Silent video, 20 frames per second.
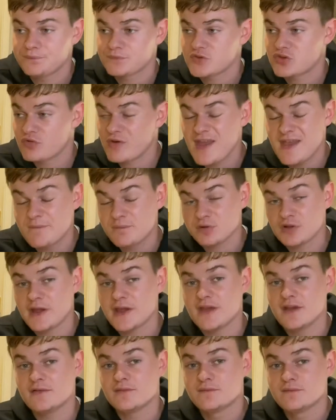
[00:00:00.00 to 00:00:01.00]
Great
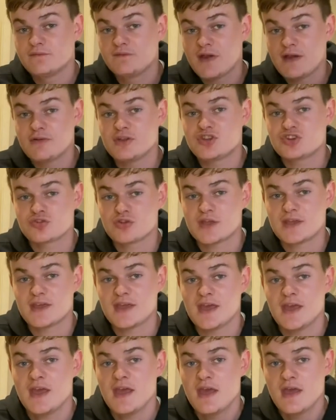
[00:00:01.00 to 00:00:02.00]
player. Very
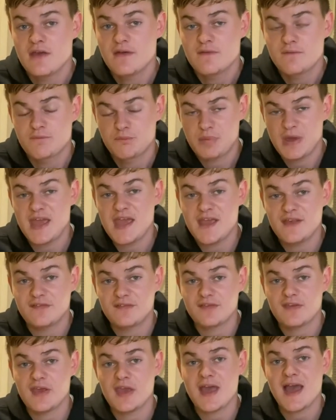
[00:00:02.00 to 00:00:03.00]
tricky.
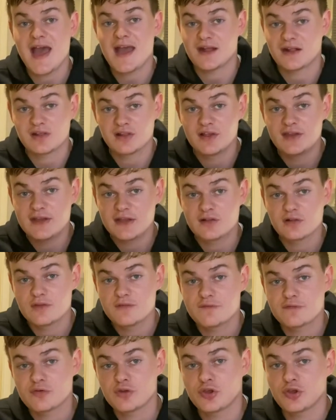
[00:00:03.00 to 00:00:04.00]
Pacey and clinical in
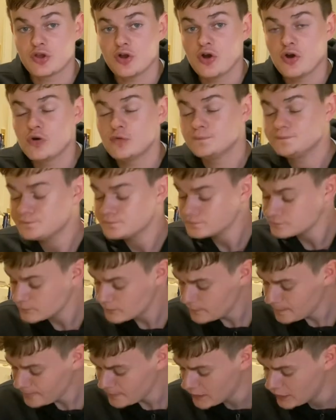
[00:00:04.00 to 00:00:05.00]
front of goal.
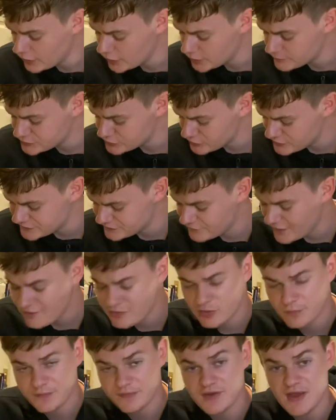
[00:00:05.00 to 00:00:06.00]
So it's very
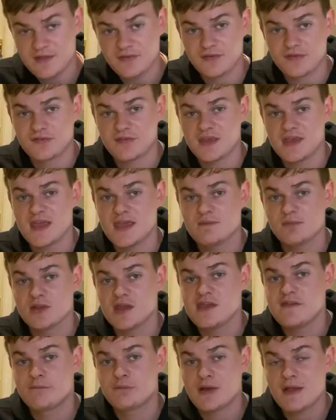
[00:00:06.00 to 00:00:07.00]
upsetting to see him
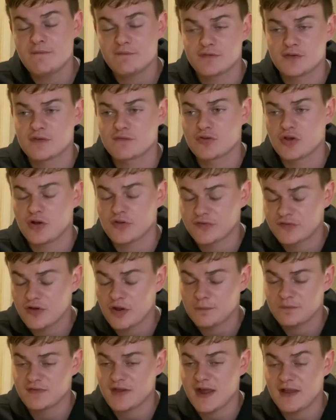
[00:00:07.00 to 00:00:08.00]
leave. Brentford have got a
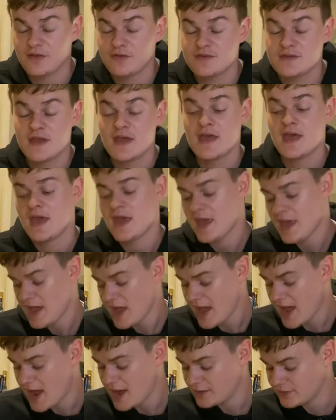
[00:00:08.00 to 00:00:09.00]
top talent.
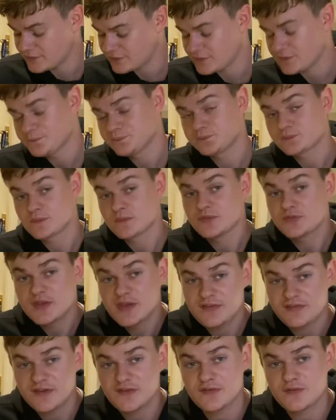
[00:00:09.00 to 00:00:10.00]
And
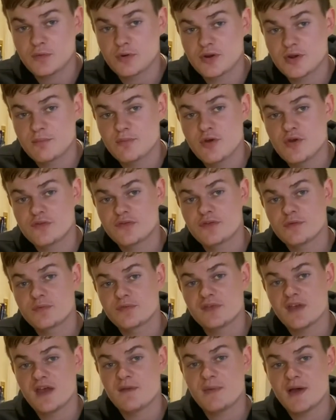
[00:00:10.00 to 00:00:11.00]
this is the one I'm most
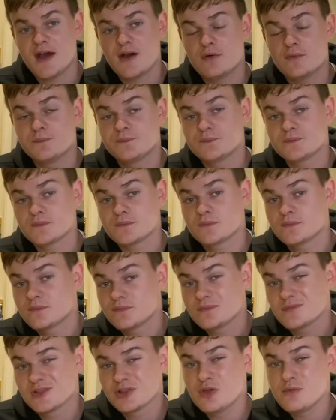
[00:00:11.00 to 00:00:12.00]
upset about.
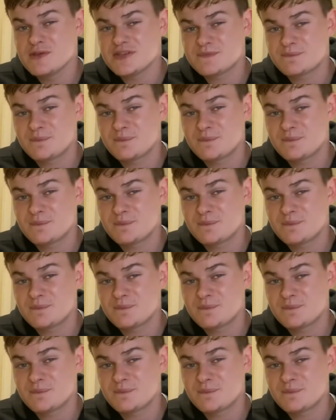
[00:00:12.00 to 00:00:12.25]
Lewis